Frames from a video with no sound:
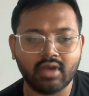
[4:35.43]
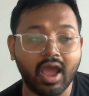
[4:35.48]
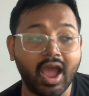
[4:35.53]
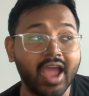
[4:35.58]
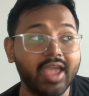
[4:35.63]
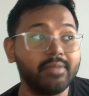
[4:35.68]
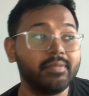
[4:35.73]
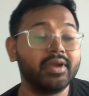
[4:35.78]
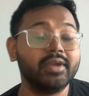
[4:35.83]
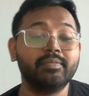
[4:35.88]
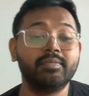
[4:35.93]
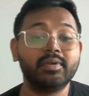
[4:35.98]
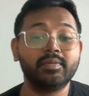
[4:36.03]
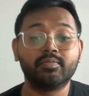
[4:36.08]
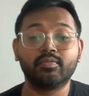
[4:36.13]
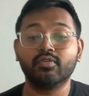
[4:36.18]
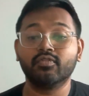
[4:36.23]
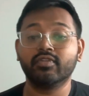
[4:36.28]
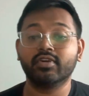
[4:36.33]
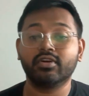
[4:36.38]
I might be
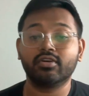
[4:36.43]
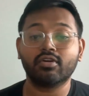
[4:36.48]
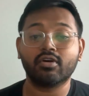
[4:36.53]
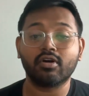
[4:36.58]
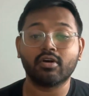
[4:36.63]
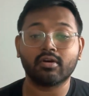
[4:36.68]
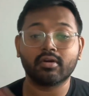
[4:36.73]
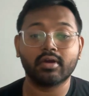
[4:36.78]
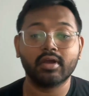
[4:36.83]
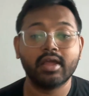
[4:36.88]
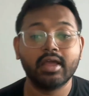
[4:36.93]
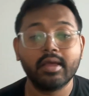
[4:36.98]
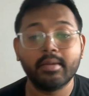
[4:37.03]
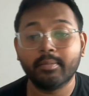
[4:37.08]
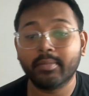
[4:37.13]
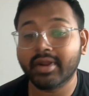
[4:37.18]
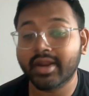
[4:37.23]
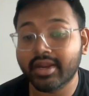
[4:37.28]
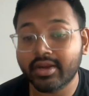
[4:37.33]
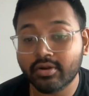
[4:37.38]
proven wrong,
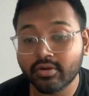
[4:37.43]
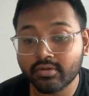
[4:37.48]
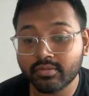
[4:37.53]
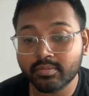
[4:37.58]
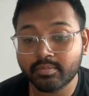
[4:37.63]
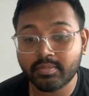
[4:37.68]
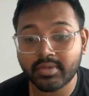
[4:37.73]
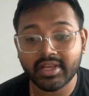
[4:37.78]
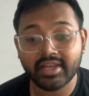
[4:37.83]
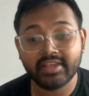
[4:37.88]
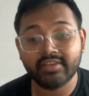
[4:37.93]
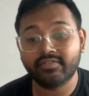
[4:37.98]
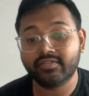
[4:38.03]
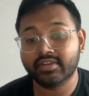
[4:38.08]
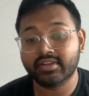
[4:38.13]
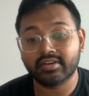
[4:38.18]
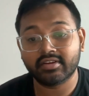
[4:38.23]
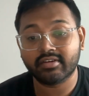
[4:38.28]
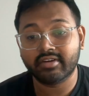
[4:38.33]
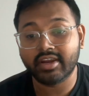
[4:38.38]
but I don't believe
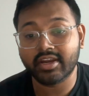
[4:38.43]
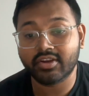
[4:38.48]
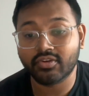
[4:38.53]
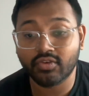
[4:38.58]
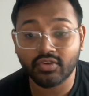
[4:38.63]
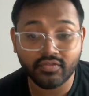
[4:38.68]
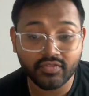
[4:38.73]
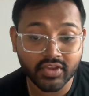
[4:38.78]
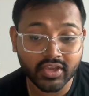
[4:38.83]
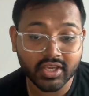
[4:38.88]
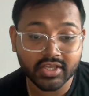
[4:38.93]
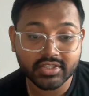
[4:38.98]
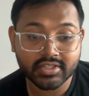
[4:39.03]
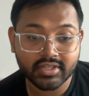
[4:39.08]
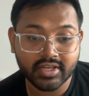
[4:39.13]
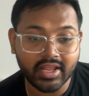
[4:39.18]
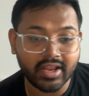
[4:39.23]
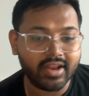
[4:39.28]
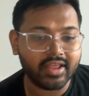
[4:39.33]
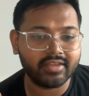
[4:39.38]
in great unification.
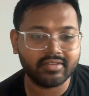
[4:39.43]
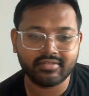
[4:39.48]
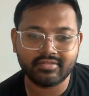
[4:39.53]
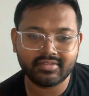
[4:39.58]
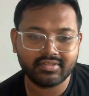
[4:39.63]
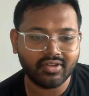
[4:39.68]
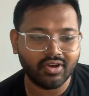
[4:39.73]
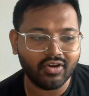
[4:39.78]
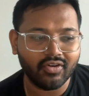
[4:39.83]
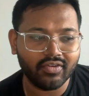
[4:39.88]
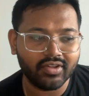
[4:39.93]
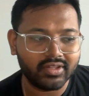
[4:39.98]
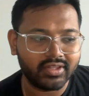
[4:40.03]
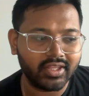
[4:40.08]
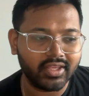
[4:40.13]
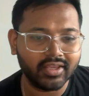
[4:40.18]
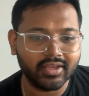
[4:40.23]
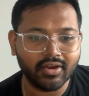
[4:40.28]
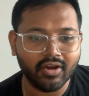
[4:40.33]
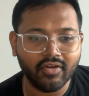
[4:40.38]
And I
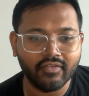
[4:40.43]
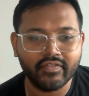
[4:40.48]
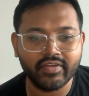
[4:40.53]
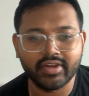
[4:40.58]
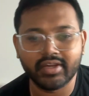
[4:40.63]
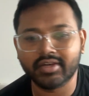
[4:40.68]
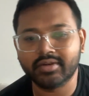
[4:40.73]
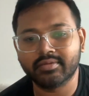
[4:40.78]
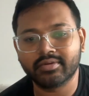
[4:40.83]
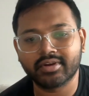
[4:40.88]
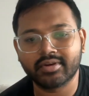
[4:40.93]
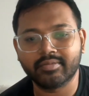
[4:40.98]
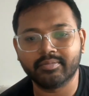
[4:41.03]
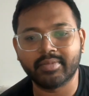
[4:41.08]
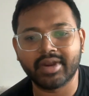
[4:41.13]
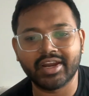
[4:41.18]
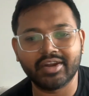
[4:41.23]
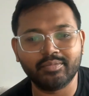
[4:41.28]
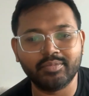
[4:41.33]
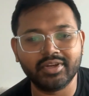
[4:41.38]
think often it
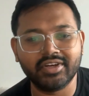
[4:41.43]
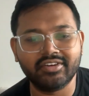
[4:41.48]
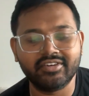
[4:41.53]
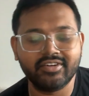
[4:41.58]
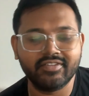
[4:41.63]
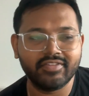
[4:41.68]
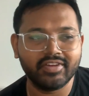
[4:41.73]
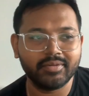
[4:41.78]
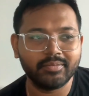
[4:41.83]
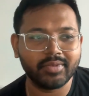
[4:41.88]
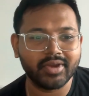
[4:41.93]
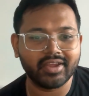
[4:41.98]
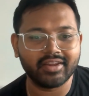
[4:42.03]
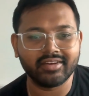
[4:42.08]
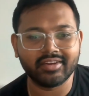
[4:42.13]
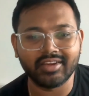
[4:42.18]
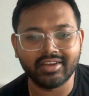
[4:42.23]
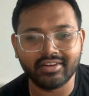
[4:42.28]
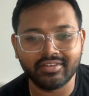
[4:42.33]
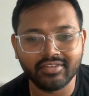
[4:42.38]
might be driven by a
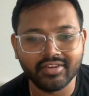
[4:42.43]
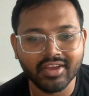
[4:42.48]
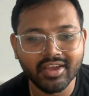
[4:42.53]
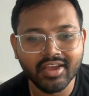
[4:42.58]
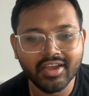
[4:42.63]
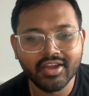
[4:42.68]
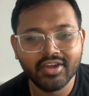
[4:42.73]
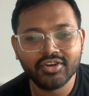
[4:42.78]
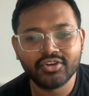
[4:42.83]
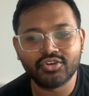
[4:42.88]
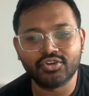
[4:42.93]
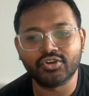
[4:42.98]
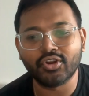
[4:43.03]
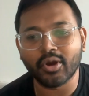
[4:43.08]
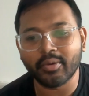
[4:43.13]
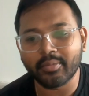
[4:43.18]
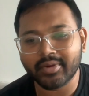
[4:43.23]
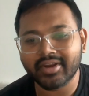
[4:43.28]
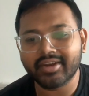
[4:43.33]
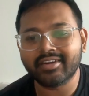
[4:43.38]
need to
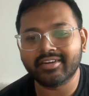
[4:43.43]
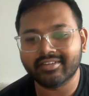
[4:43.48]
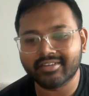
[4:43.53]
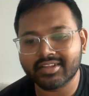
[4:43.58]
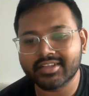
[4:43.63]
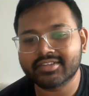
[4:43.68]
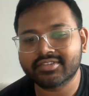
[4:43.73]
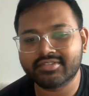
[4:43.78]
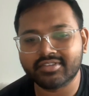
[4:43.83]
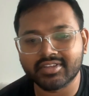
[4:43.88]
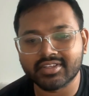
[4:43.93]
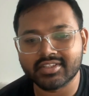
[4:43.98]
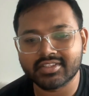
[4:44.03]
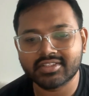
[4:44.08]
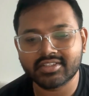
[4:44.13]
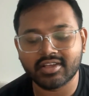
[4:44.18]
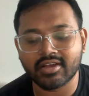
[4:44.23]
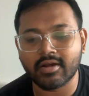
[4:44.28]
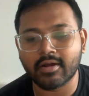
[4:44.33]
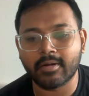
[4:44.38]
dominate industries
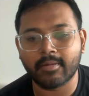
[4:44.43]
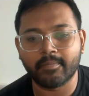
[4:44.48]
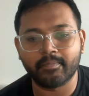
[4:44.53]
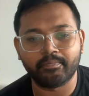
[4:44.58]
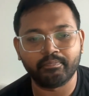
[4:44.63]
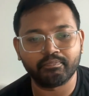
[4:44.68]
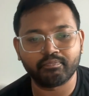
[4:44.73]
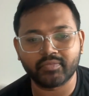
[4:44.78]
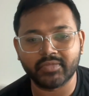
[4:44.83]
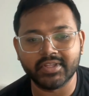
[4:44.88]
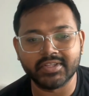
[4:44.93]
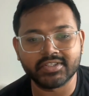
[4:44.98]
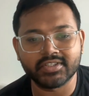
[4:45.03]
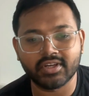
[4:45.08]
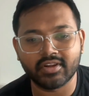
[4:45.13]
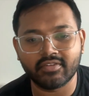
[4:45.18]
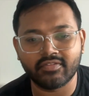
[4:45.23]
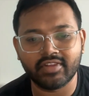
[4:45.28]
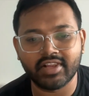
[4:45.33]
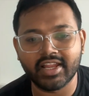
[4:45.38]
instead
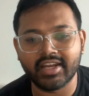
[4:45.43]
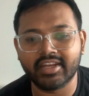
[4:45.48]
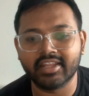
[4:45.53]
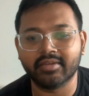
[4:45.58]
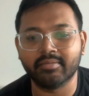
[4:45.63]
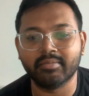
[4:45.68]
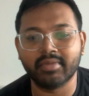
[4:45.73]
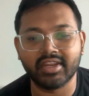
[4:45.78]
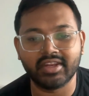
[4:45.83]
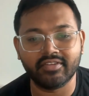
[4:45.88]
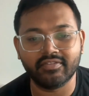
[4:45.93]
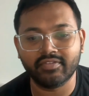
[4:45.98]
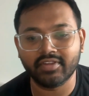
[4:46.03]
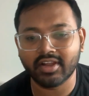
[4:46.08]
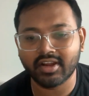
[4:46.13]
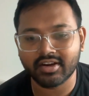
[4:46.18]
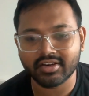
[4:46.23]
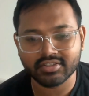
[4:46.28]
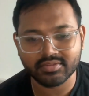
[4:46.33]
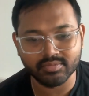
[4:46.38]
of letting many
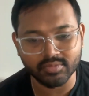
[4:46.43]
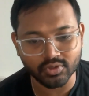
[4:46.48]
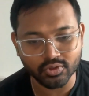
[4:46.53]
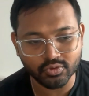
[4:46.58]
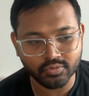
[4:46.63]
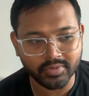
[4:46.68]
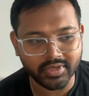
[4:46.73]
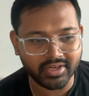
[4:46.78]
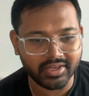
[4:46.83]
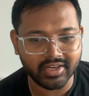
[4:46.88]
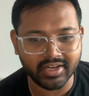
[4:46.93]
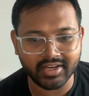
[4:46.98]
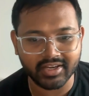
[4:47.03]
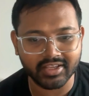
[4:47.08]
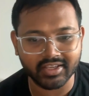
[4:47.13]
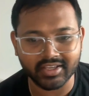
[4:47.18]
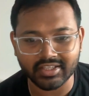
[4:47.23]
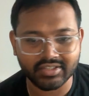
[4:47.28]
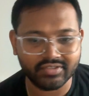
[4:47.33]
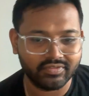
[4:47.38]
flowers bloom and letting
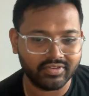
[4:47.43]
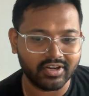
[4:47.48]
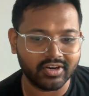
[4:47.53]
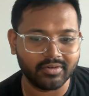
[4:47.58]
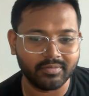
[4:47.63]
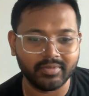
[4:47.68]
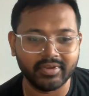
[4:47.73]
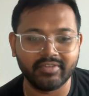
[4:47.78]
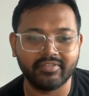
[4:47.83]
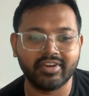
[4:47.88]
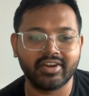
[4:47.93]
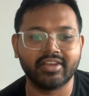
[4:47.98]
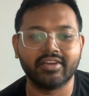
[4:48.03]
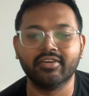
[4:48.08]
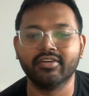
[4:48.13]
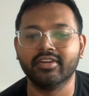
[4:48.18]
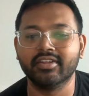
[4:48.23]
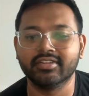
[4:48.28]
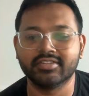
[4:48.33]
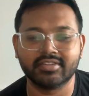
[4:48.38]
each flower be very
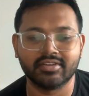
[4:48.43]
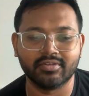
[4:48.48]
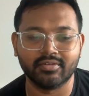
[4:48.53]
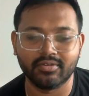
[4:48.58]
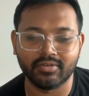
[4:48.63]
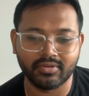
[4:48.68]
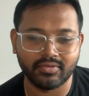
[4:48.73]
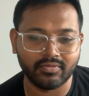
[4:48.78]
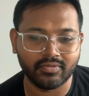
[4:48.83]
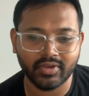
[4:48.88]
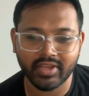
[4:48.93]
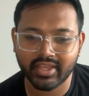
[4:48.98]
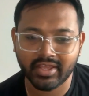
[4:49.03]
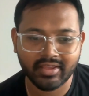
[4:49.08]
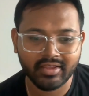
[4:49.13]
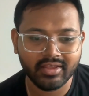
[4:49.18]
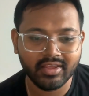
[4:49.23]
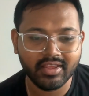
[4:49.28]
good its own way.